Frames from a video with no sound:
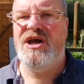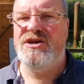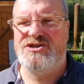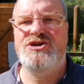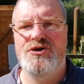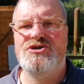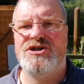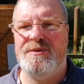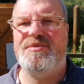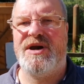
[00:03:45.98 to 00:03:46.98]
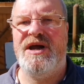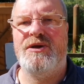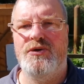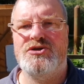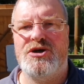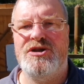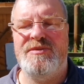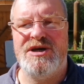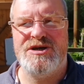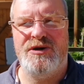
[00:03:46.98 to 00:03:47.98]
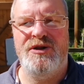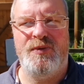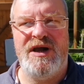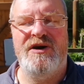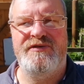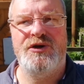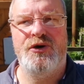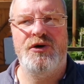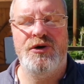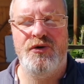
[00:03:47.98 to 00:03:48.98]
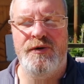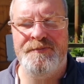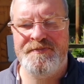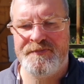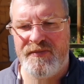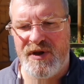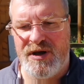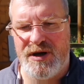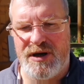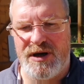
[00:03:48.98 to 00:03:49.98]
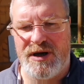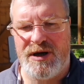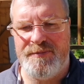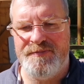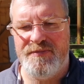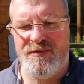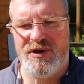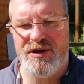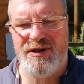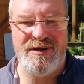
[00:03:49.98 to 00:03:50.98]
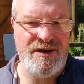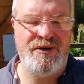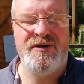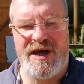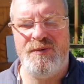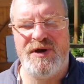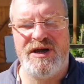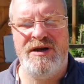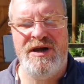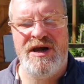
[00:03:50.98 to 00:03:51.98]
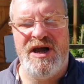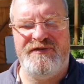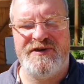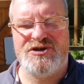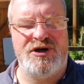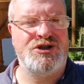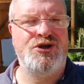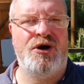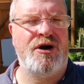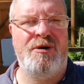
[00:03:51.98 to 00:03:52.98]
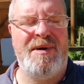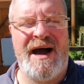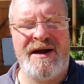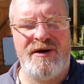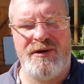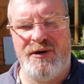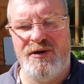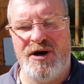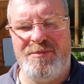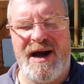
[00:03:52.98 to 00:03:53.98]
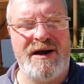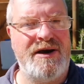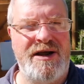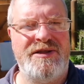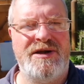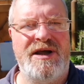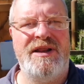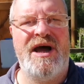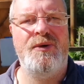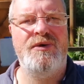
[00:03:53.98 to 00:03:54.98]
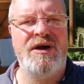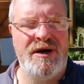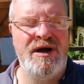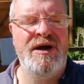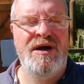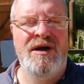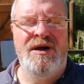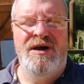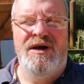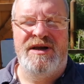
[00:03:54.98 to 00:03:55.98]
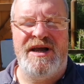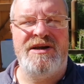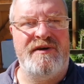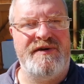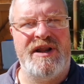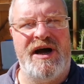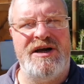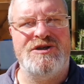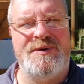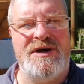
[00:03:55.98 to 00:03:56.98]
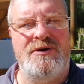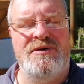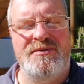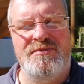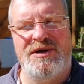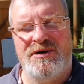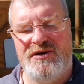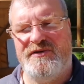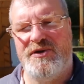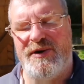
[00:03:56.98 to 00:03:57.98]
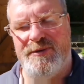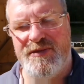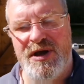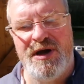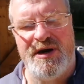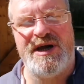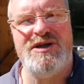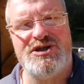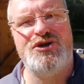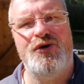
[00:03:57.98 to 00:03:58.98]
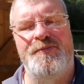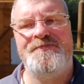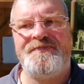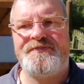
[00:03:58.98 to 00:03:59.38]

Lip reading: it's usually look on the measurement, the weight of the dog alone. Then we can shorter back or a longer back, anything like that. Cater for that as well. Right, so